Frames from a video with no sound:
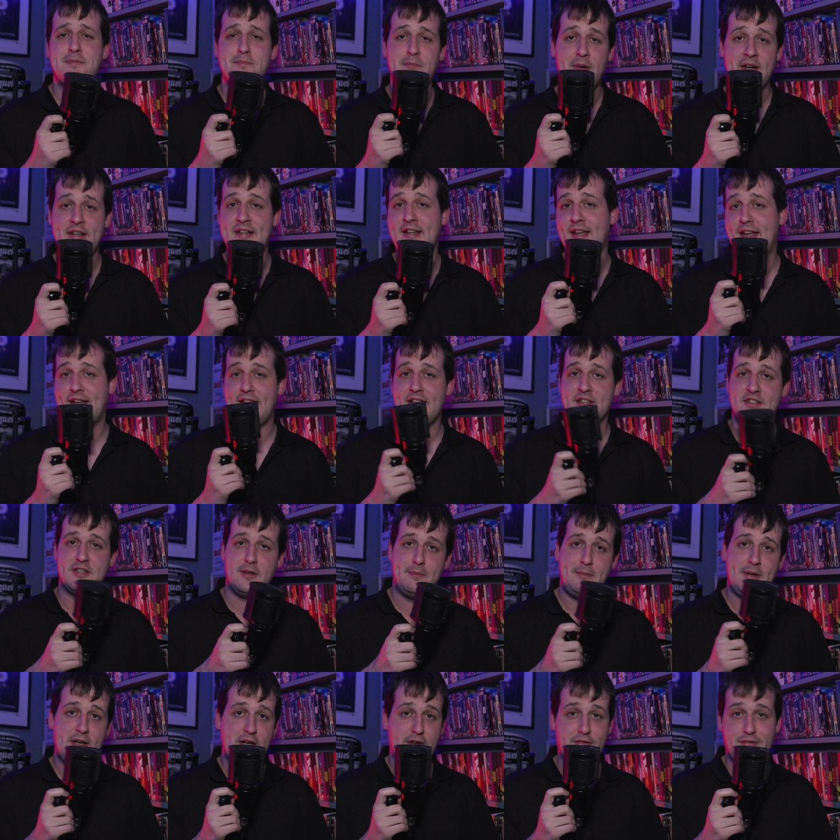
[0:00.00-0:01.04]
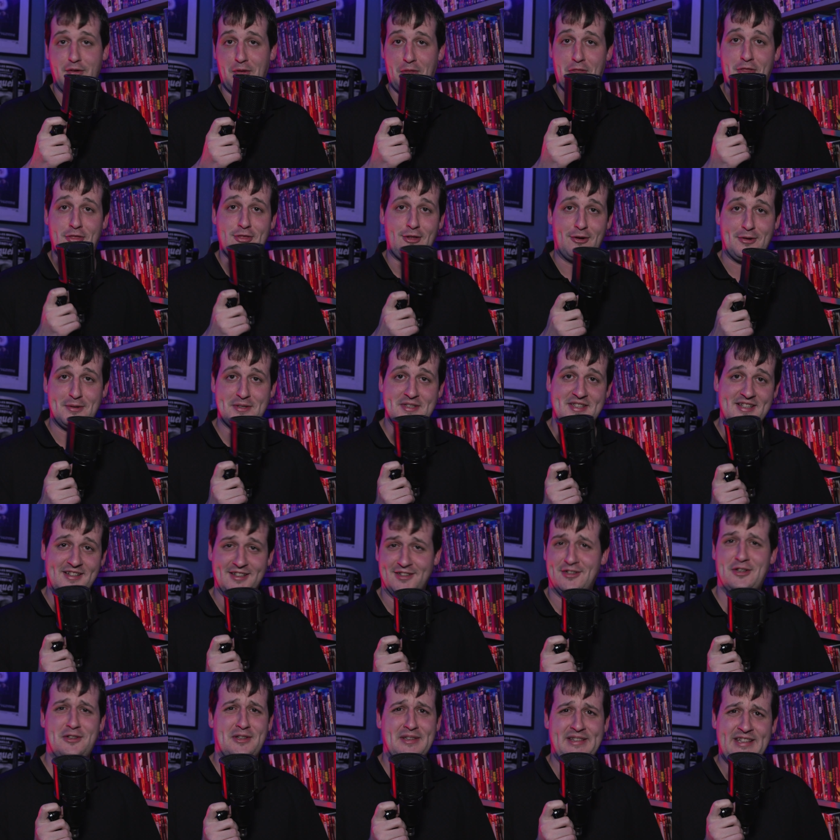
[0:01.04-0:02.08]
Monique is a bit of a thirsty
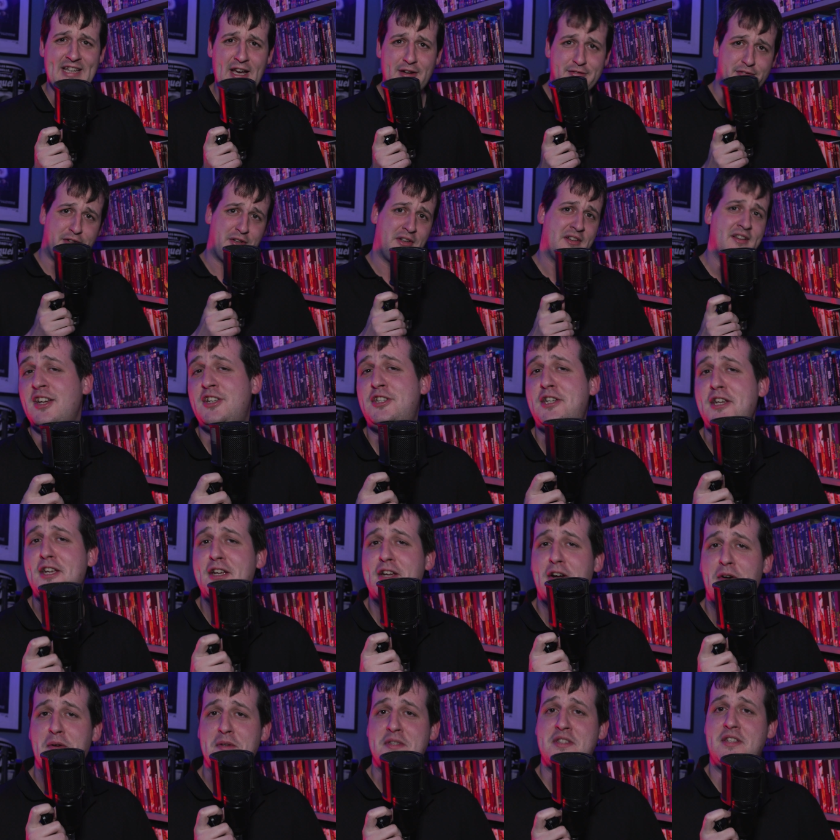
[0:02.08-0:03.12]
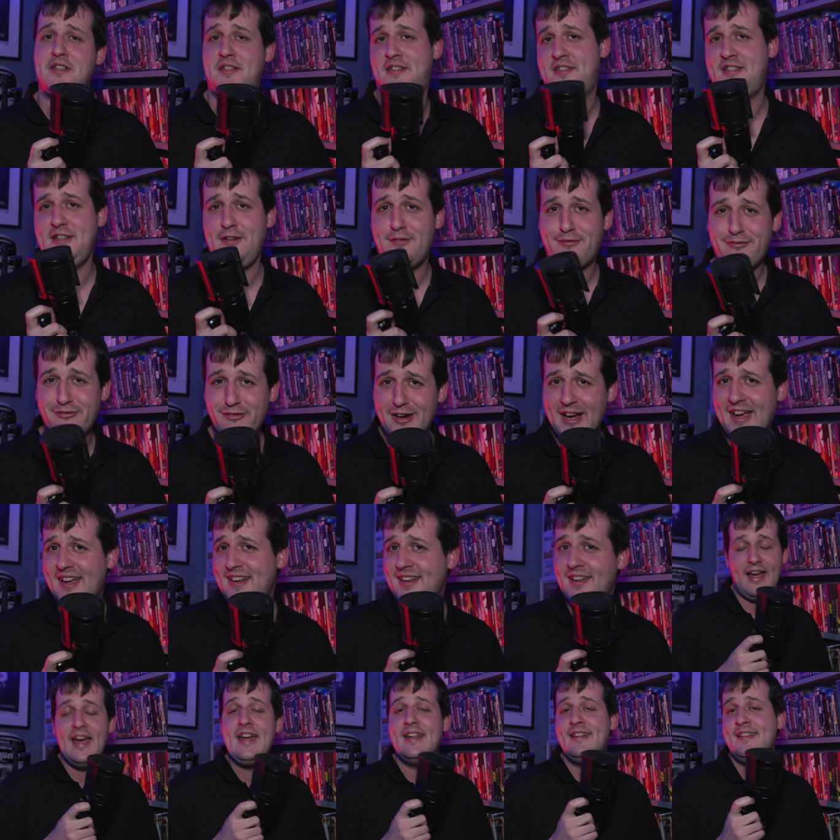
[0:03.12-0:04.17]
little devil, she goes to see Fred
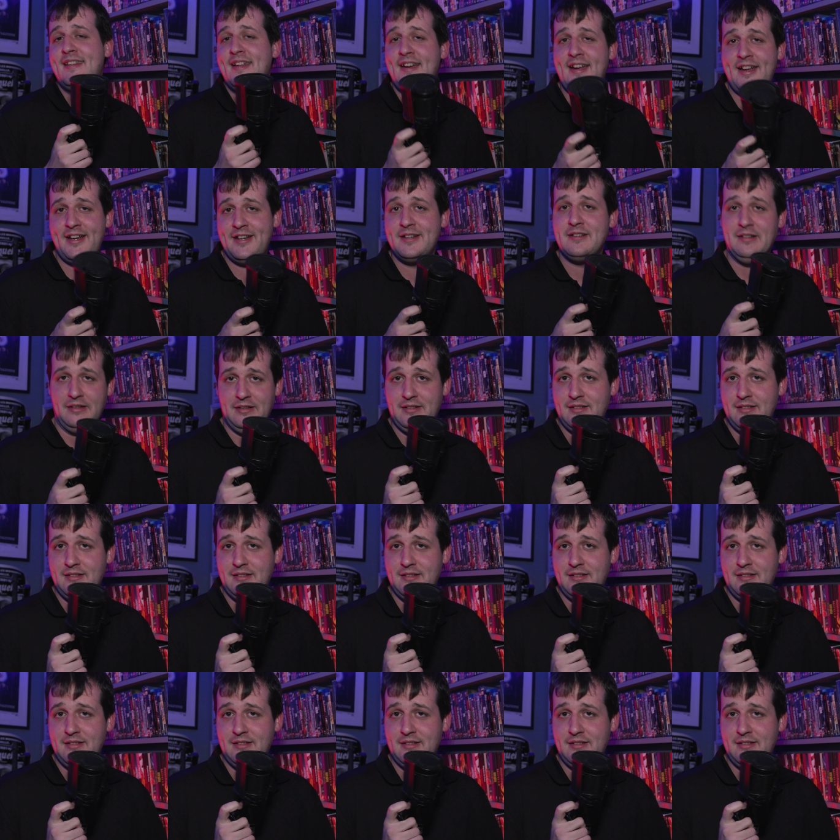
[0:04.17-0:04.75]
and they